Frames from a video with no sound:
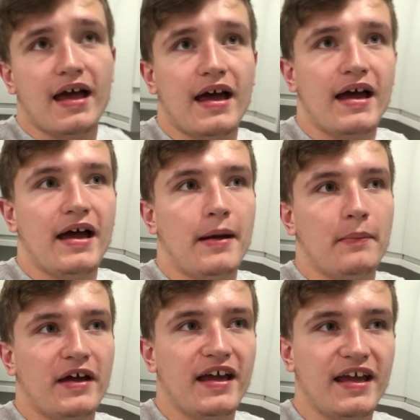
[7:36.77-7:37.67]

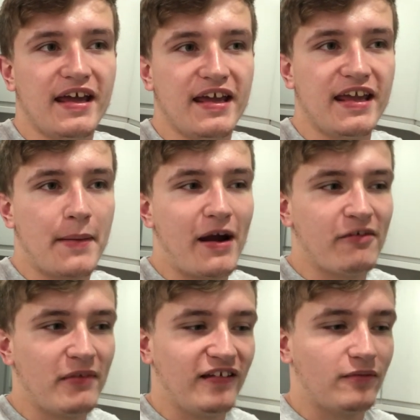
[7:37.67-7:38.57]
um, yeah, but I
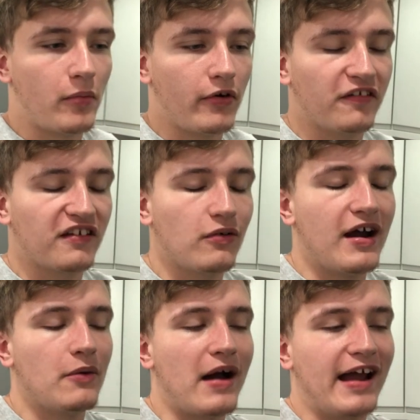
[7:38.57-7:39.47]
haven't made some rolls in
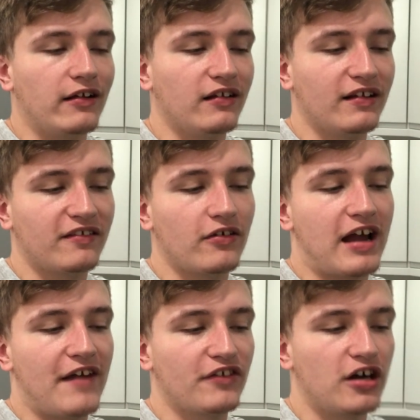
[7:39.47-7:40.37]
quite a while, so I
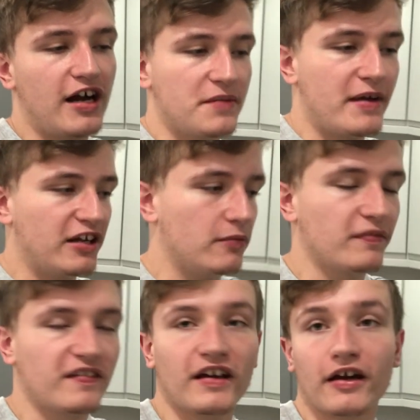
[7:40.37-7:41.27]
can't forget how I made
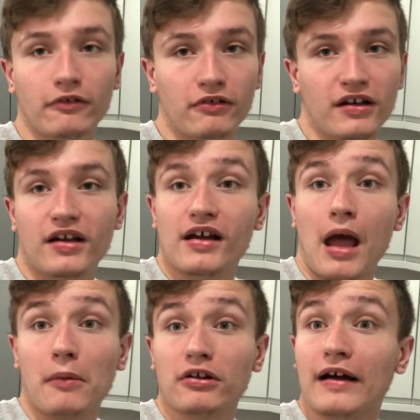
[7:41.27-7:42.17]
them, so
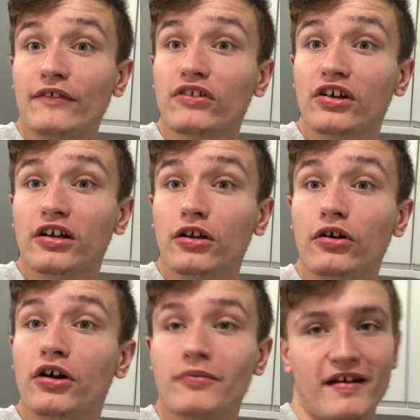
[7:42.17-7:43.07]
I'll have to
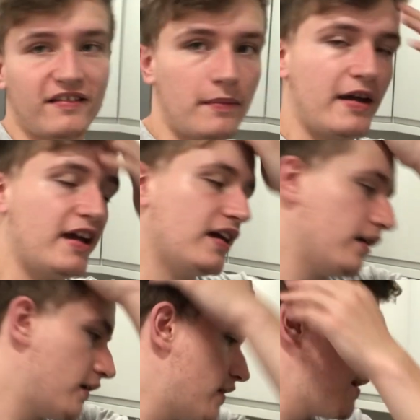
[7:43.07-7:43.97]
look at recipe.
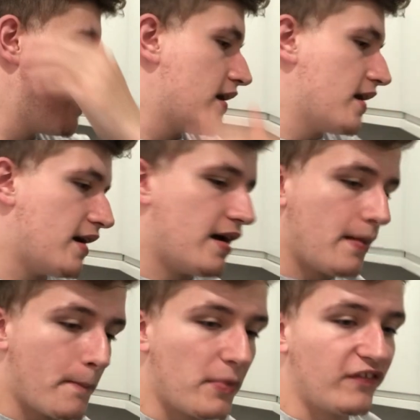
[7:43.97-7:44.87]

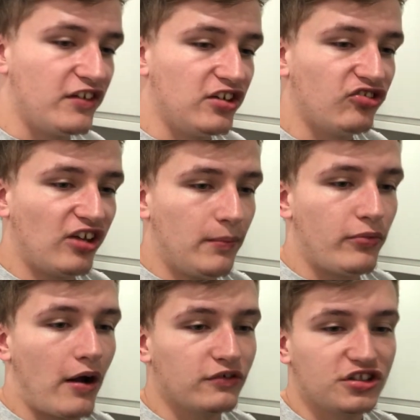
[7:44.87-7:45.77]
Um, but I think it's just like
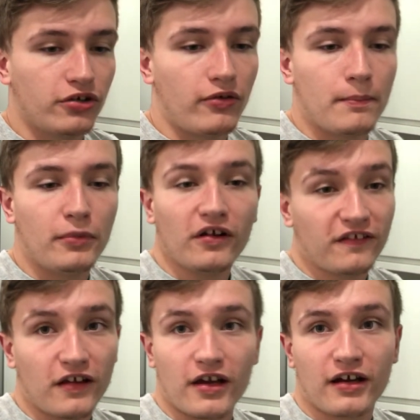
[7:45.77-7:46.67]
brown sugar and
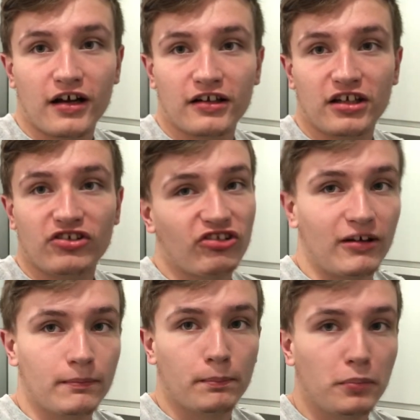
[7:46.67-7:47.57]
butter, and then you just
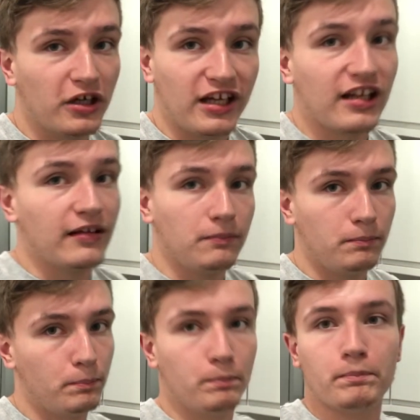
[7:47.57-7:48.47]
like put in like
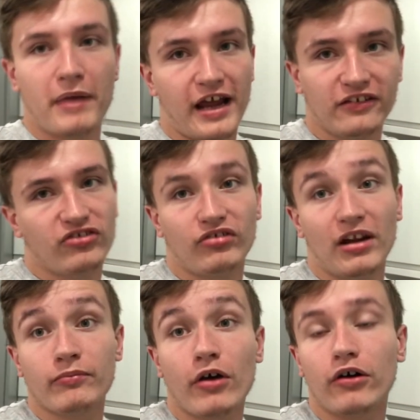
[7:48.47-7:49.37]
pastry
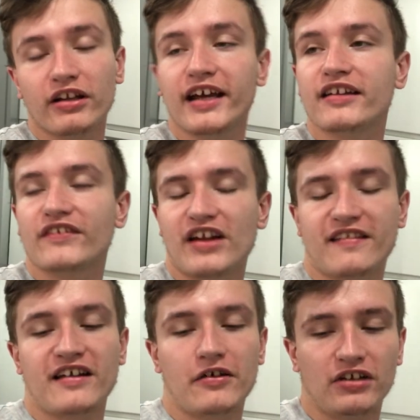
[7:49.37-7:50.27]
and roll it. I think
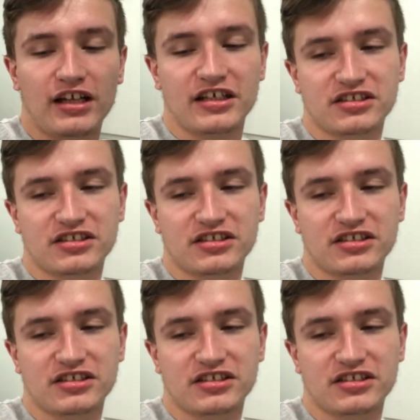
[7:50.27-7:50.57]
that's how I did it last